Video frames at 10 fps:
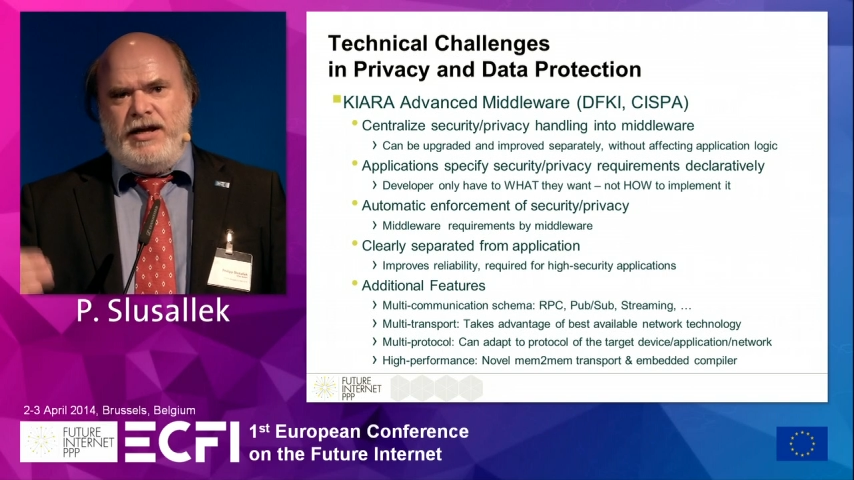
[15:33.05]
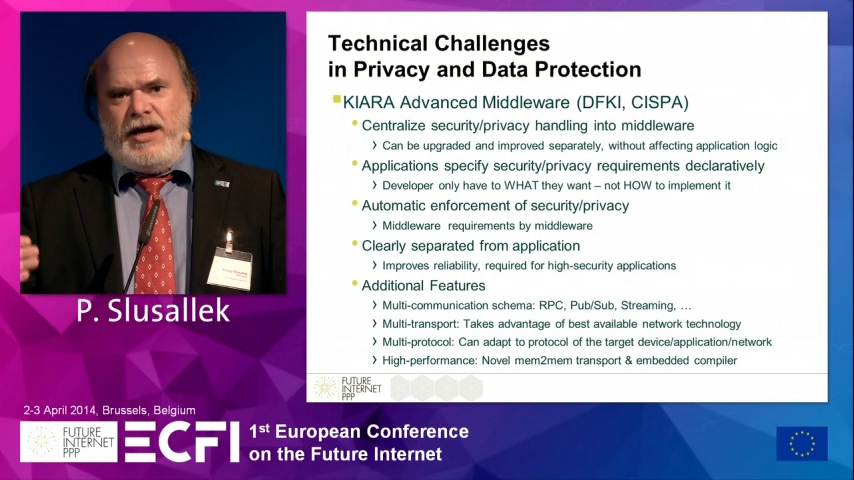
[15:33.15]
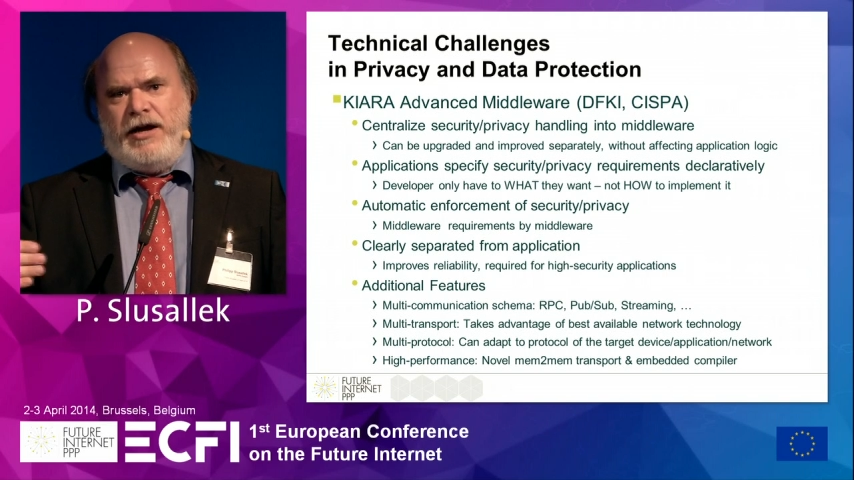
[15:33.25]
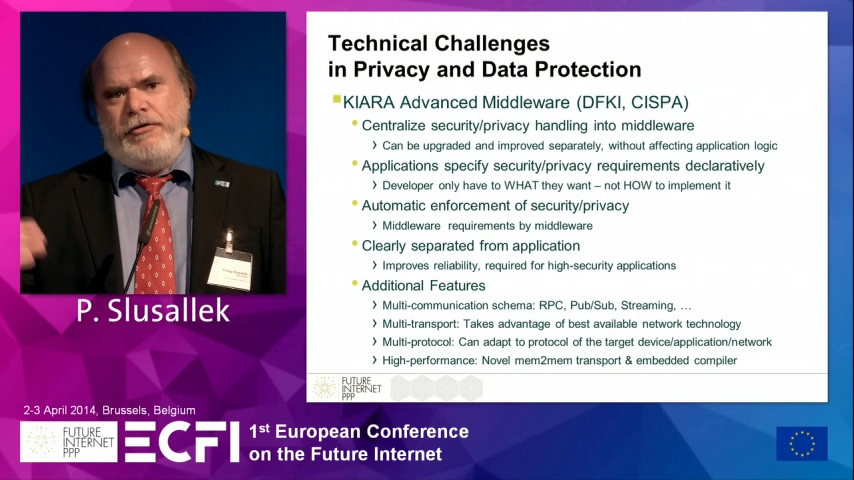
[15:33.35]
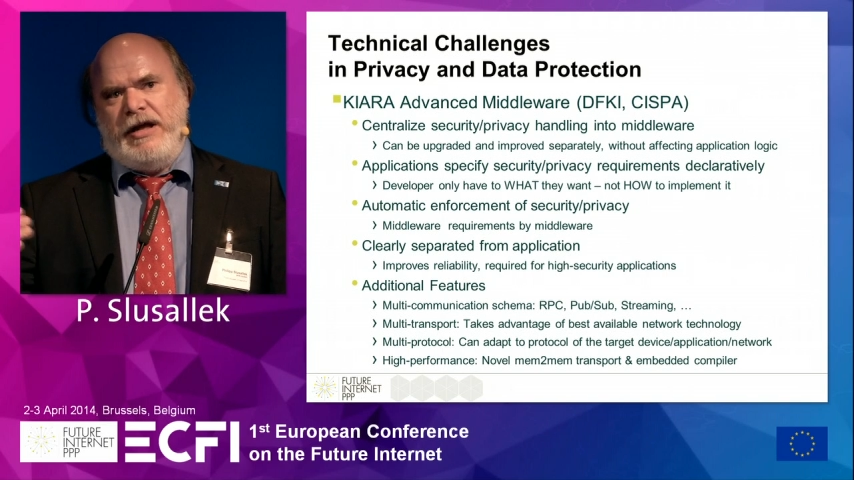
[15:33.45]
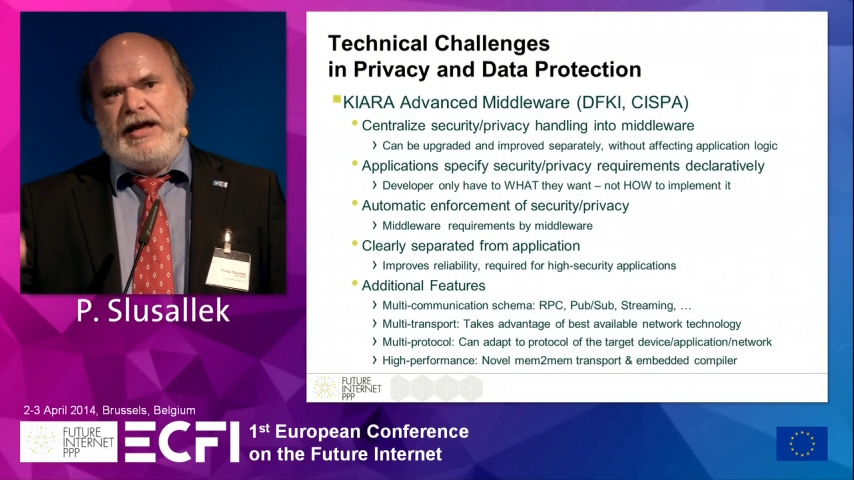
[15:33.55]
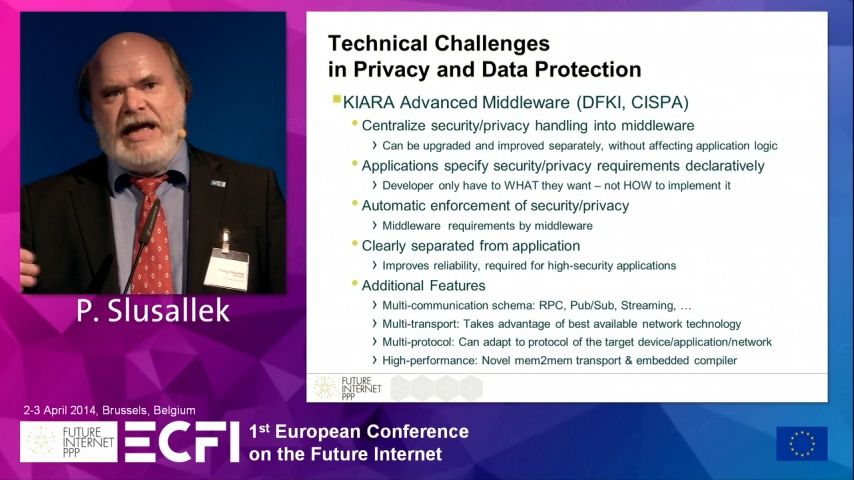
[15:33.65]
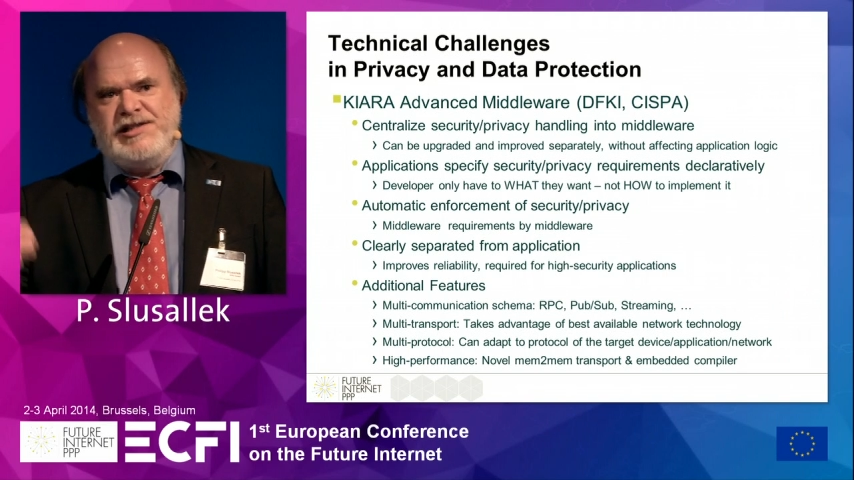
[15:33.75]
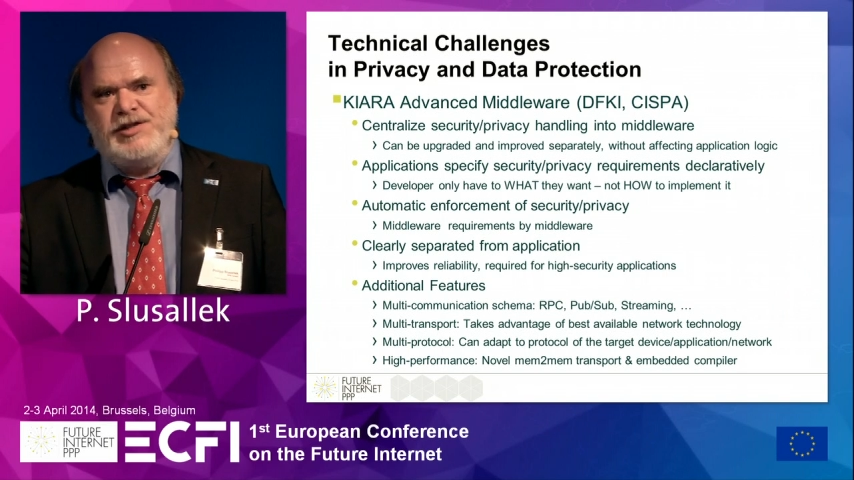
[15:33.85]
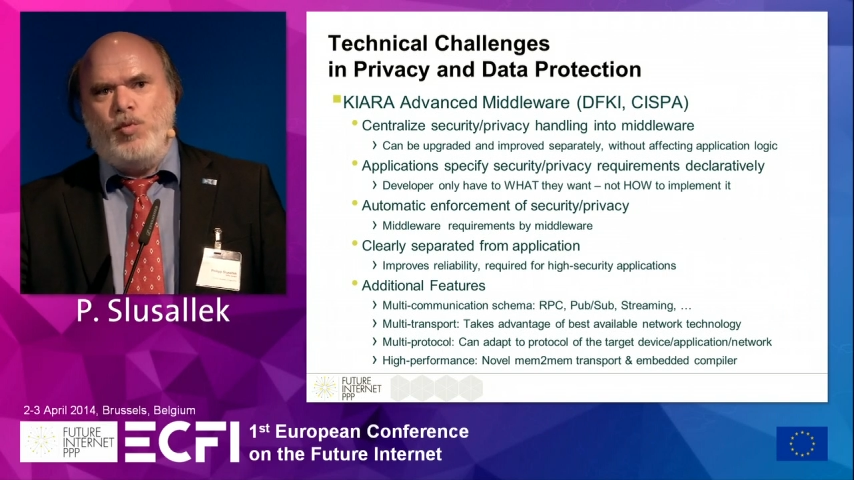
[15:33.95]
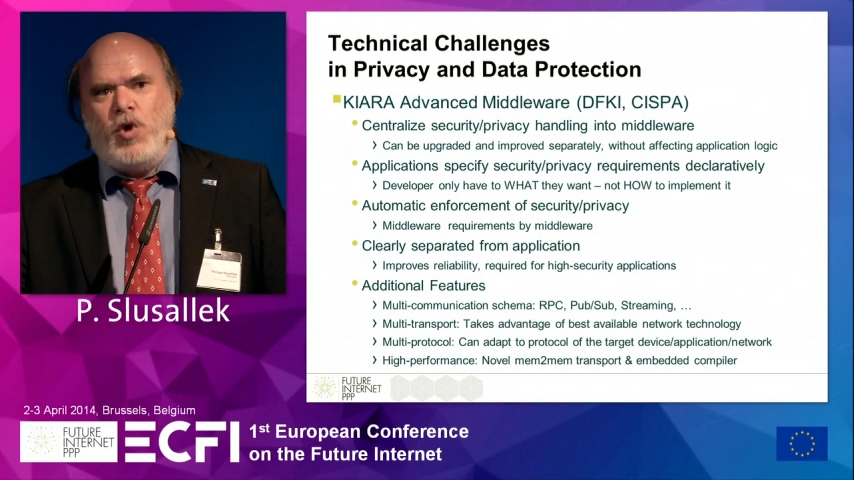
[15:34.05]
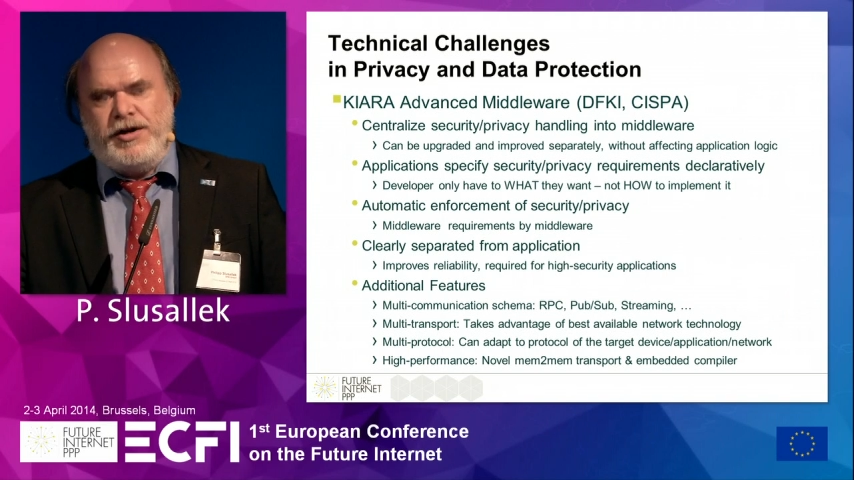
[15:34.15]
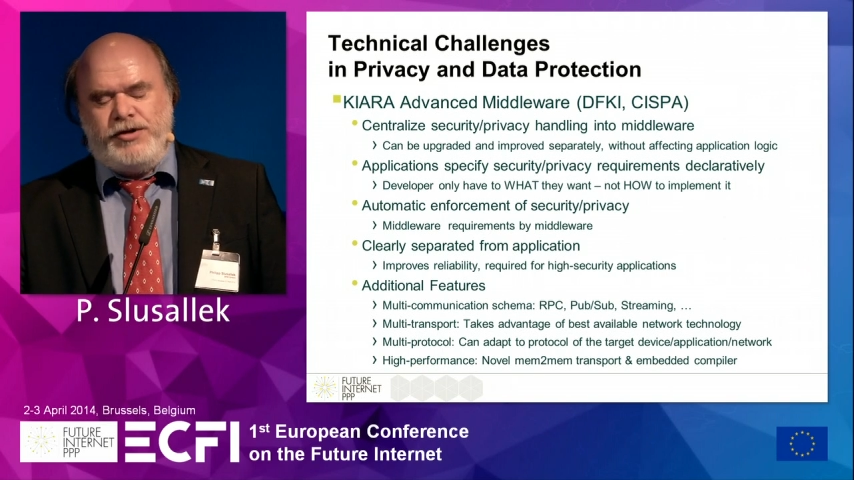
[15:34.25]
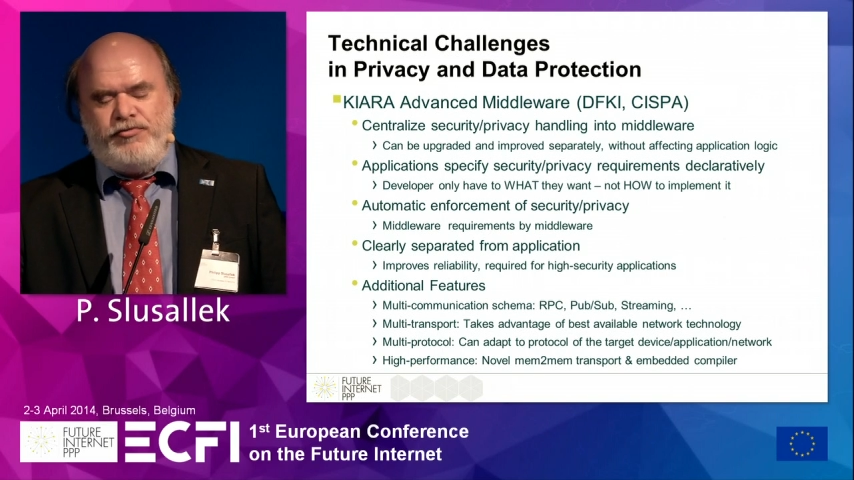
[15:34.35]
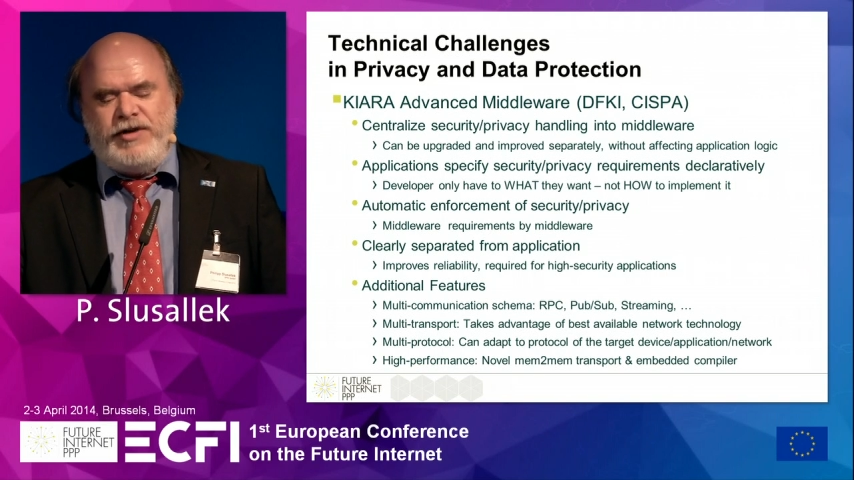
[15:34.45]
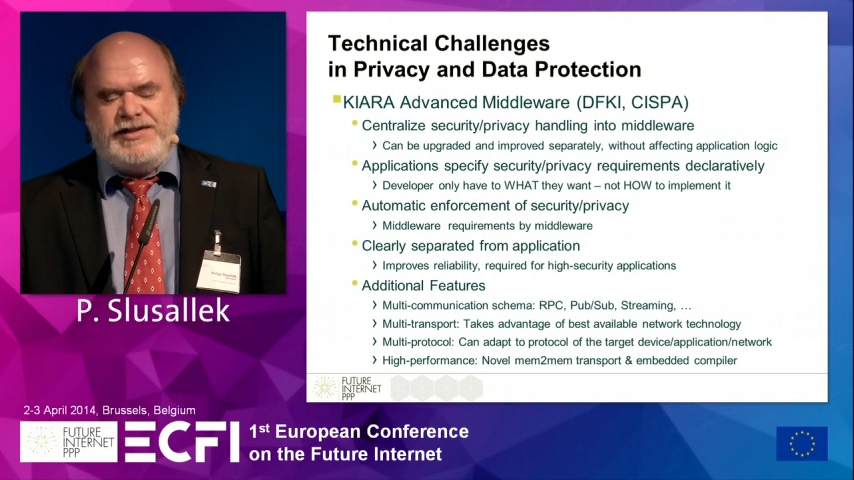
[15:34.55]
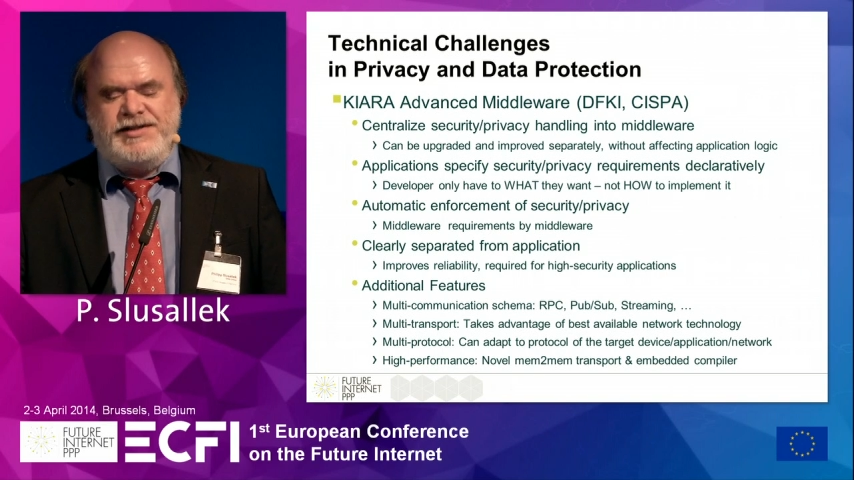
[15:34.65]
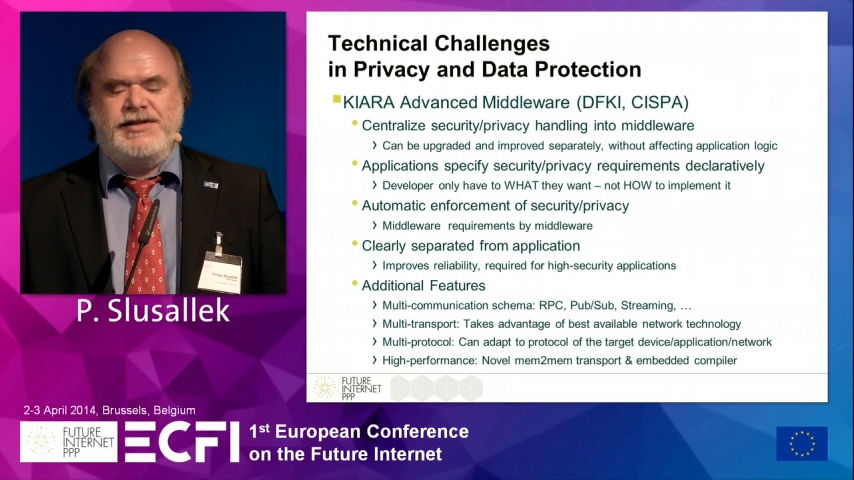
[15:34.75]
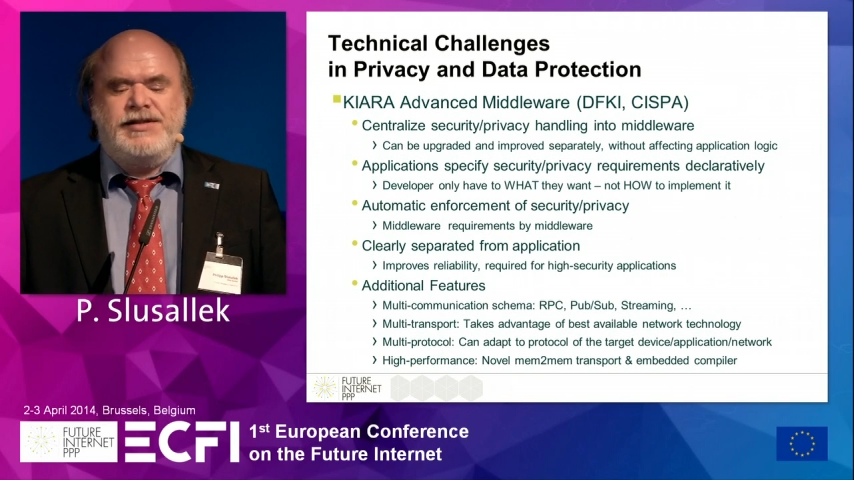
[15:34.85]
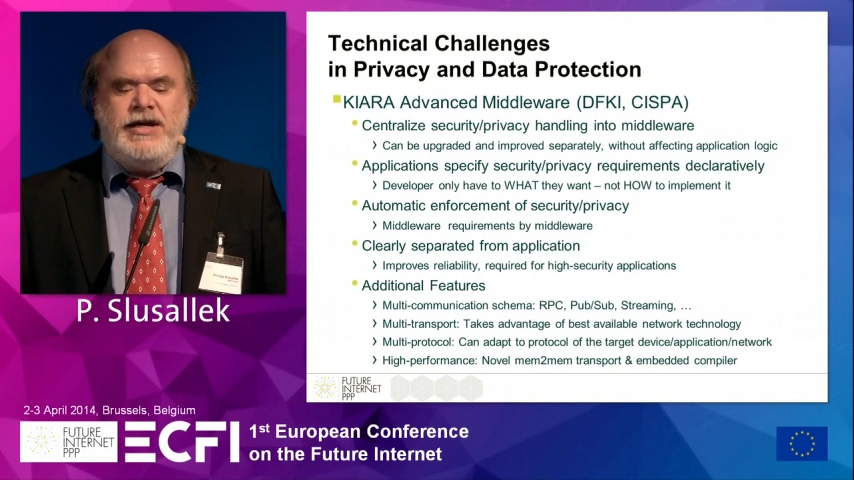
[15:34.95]
against what
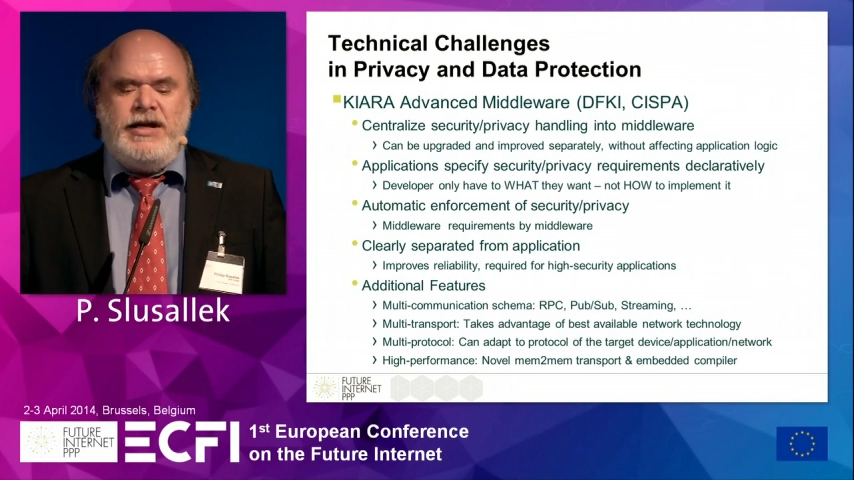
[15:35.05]
risks.